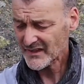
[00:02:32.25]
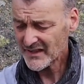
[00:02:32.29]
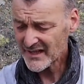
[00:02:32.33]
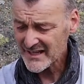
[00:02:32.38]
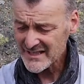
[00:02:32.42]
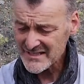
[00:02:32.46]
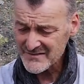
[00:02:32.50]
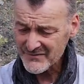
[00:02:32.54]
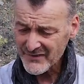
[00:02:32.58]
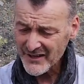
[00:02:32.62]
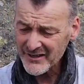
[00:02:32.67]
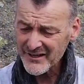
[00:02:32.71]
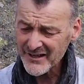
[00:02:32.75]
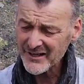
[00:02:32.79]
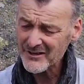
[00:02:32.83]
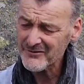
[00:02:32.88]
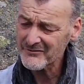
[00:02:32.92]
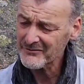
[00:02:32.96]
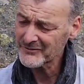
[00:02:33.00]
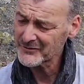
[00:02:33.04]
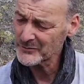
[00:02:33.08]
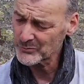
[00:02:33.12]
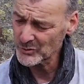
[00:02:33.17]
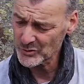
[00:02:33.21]
It's very
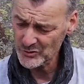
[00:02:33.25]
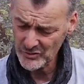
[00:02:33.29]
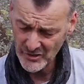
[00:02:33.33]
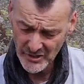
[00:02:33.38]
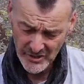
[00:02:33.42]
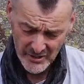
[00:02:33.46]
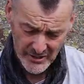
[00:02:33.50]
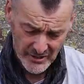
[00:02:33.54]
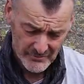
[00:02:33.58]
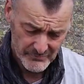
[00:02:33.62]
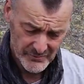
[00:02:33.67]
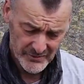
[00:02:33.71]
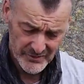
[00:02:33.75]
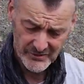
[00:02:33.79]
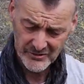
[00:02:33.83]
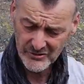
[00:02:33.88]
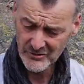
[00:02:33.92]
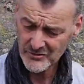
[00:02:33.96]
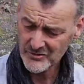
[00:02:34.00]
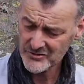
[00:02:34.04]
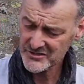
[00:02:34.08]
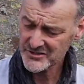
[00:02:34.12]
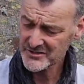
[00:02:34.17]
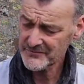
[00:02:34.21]
comfortable, but of
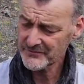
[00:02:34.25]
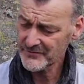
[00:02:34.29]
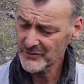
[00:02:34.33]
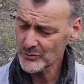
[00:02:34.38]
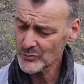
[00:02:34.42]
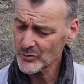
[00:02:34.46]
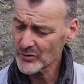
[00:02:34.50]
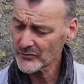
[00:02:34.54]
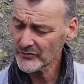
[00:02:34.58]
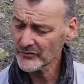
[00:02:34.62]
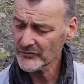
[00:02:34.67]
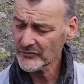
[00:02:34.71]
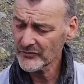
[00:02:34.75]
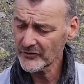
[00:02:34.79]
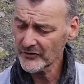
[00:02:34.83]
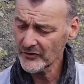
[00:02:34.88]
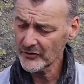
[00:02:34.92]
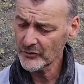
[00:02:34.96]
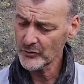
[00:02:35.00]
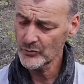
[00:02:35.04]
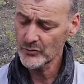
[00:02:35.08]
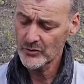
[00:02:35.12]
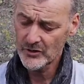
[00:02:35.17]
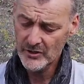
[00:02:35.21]
course if you want
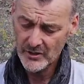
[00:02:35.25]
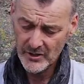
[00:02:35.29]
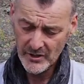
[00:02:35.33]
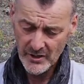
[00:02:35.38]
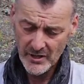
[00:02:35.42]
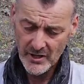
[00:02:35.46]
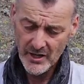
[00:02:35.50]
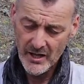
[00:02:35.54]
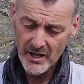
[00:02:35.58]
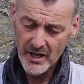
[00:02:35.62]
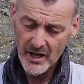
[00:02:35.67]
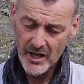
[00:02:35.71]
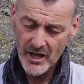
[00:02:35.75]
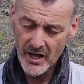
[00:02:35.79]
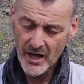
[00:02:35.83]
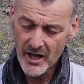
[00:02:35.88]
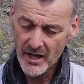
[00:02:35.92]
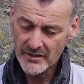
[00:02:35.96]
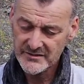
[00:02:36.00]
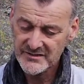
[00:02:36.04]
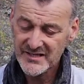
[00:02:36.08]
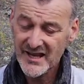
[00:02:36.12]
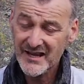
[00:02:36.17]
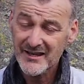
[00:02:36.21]
to
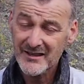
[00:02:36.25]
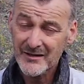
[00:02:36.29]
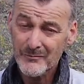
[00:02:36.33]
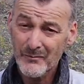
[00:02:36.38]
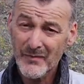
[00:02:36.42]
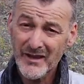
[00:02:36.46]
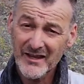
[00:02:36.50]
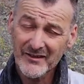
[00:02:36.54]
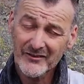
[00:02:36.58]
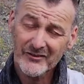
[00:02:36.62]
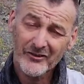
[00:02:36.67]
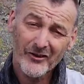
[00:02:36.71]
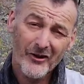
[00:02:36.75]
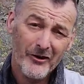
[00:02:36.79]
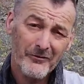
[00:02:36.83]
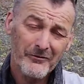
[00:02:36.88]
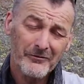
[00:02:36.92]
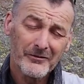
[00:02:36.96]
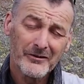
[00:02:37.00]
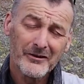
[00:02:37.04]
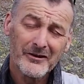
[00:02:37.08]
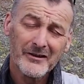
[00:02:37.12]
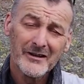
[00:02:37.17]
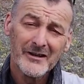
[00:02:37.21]
take the mitts
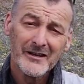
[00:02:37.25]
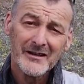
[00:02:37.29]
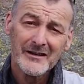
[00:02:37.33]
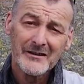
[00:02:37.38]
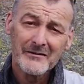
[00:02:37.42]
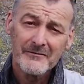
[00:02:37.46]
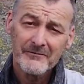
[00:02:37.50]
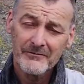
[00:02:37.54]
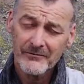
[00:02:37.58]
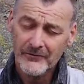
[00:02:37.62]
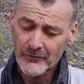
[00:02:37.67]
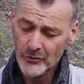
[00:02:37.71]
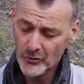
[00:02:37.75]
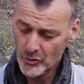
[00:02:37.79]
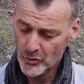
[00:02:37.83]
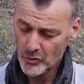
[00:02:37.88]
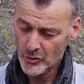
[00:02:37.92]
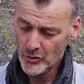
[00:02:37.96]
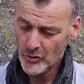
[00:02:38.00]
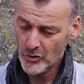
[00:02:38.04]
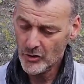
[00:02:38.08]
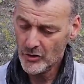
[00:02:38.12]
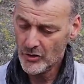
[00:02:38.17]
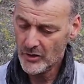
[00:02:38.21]
off
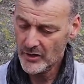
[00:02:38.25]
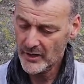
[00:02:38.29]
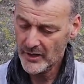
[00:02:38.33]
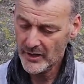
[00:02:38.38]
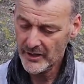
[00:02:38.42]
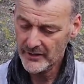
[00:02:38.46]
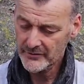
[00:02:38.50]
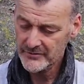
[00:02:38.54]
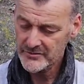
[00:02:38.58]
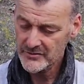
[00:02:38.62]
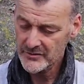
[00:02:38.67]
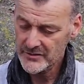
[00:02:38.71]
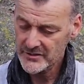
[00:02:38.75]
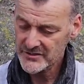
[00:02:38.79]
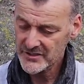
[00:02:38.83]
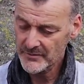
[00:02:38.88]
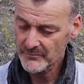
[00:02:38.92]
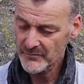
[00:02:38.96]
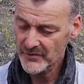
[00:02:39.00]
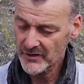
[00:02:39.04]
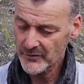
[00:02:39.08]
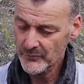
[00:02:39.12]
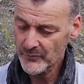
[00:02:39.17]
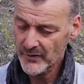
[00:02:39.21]
for doing
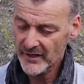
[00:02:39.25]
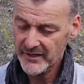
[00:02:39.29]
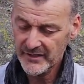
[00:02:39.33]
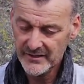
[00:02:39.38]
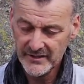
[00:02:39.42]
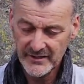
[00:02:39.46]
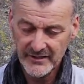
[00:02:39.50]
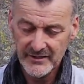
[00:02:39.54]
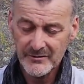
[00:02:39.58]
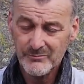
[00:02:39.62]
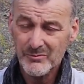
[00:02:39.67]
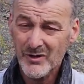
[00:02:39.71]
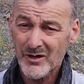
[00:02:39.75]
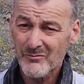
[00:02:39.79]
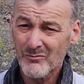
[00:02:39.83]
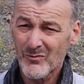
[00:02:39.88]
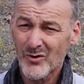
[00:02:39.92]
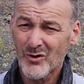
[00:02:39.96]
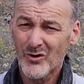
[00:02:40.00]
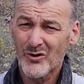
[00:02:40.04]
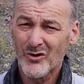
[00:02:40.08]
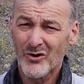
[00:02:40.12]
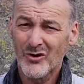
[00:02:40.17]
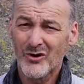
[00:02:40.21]
something where you need a bit
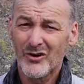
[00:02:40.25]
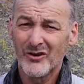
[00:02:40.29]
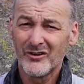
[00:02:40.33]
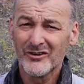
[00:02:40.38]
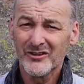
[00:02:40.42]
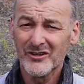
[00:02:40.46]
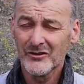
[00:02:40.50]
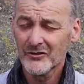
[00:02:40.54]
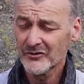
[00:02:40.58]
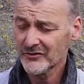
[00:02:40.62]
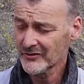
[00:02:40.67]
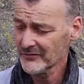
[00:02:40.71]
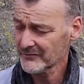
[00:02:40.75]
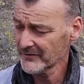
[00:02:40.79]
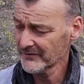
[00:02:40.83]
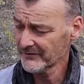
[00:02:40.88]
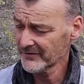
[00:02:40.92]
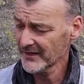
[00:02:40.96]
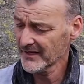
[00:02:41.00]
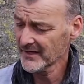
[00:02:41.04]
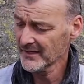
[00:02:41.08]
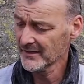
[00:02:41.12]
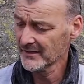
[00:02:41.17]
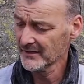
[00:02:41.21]
more use of your
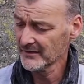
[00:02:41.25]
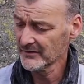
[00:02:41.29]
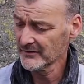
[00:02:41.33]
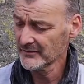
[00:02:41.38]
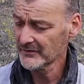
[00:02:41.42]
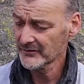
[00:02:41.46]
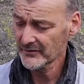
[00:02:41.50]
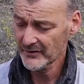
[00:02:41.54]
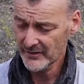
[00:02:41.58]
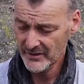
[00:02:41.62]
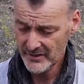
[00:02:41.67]
fingers,